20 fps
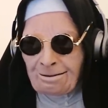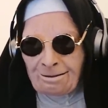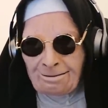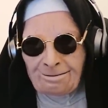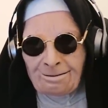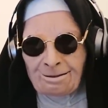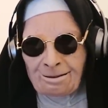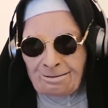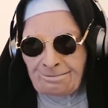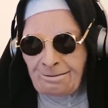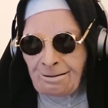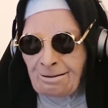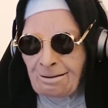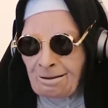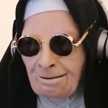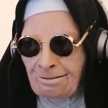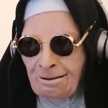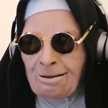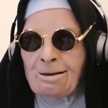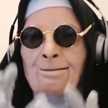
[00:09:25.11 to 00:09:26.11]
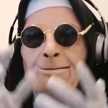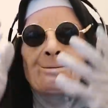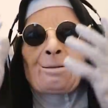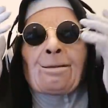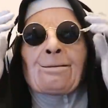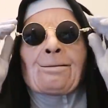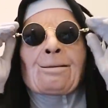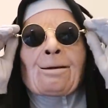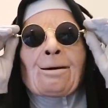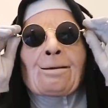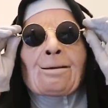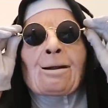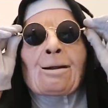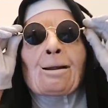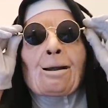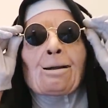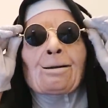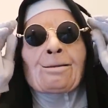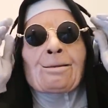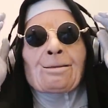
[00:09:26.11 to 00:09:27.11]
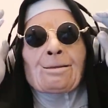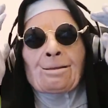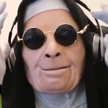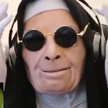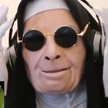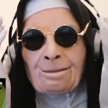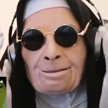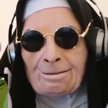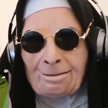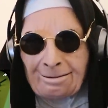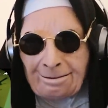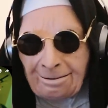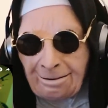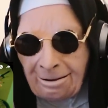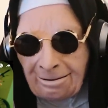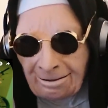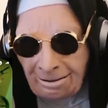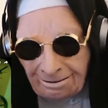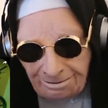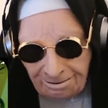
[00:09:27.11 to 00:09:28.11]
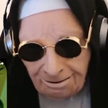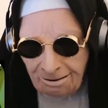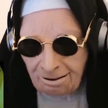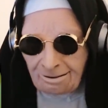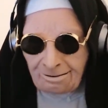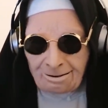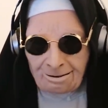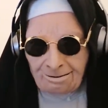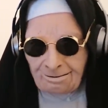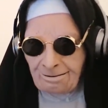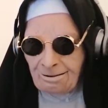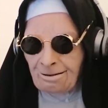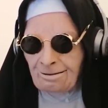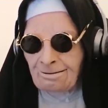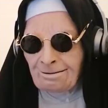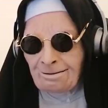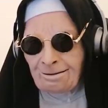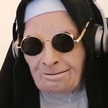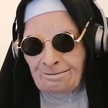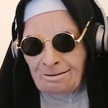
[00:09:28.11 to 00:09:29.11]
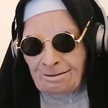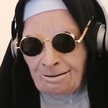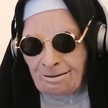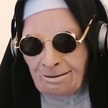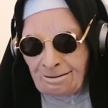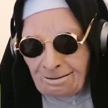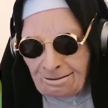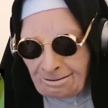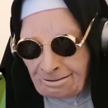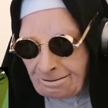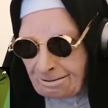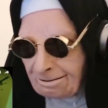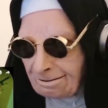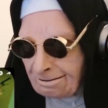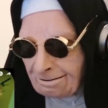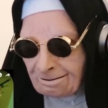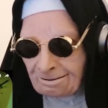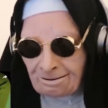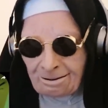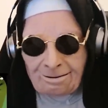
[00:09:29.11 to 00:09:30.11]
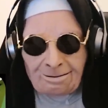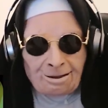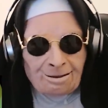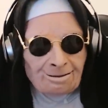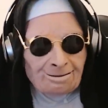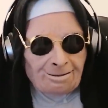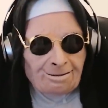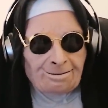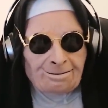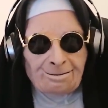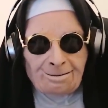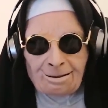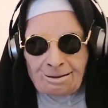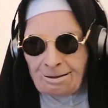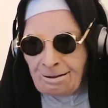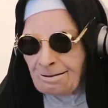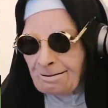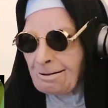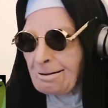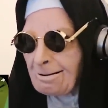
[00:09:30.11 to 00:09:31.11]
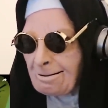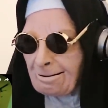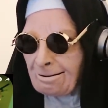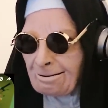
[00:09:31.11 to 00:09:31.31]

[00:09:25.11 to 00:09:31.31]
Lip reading: There is a part where they both put on these extraterrestrial glasses, they're having fun, you know what I'm saying, they got a little romance thing going on.